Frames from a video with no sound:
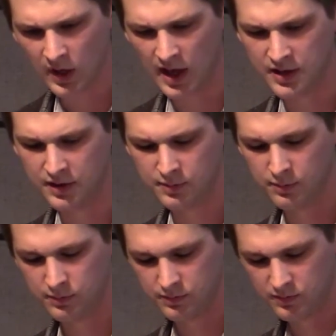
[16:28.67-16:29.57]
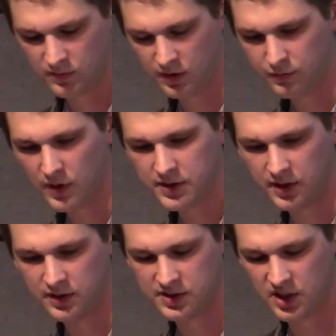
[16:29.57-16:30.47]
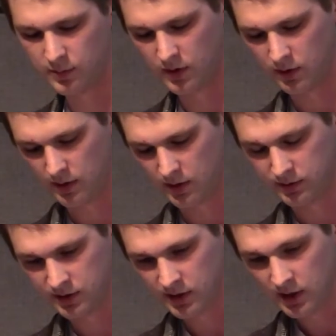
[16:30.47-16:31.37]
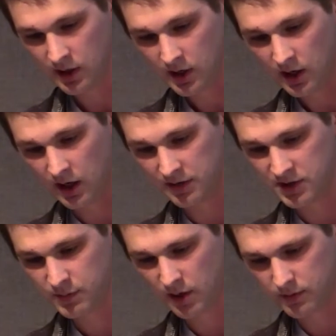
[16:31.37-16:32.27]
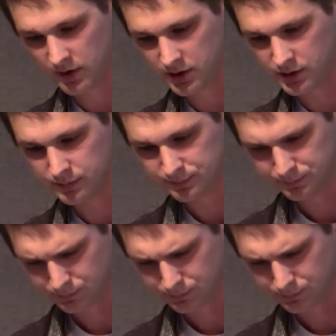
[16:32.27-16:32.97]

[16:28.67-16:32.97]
and confronting the stigma around uh, this population.